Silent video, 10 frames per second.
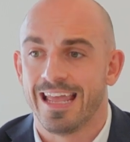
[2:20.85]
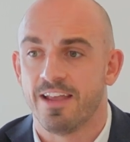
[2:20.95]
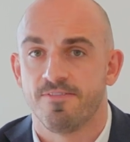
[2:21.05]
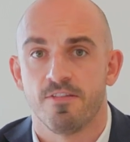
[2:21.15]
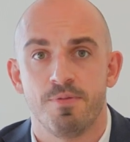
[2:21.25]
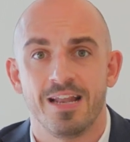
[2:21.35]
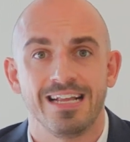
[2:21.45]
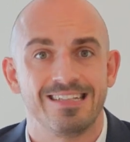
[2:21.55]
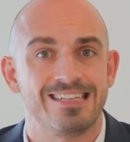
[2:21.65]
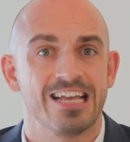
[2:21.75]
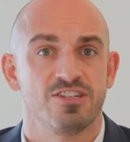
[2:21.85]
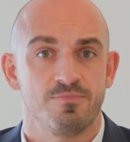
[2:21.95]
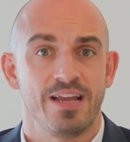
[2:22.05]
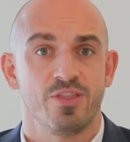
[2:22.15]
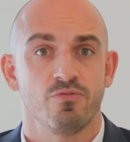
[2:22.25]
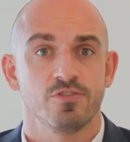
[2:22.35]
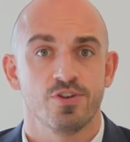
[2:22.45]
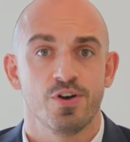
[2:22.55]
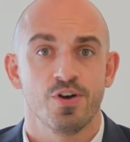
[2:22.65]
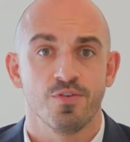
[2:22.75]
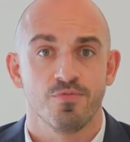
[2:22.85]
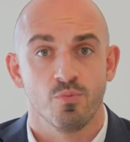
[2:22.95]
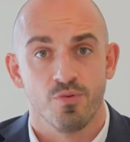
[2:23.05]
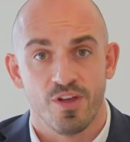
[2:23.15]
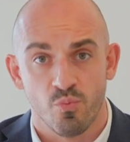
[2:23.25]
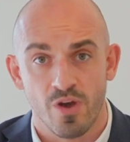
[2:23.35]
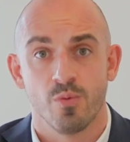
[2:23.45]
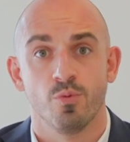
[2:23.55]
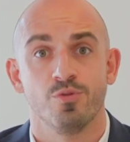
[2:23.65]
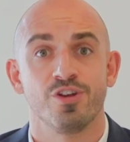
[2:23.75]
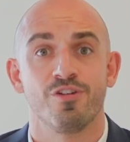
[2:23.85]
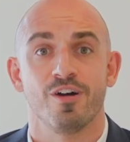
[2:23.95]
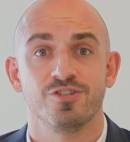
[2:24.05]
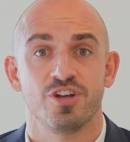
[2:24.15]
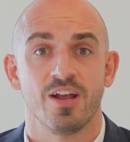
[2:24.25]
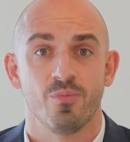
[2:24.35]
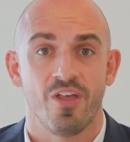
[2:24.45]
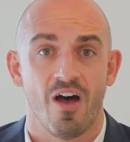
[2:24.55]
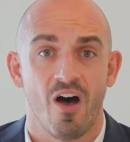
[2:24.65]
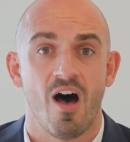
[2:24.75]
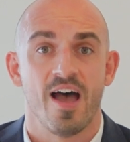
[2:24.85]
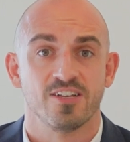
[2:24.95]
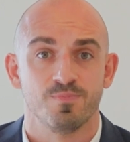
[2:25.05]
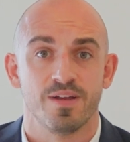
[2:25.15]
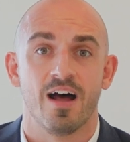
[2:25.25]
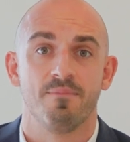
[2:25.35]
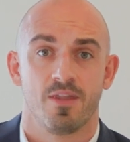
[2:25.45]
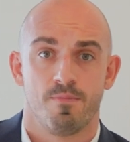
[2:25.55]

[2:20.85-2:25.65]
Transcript: If the bidding doesn't meet the reserve, well then we will negotiate with our highest bidder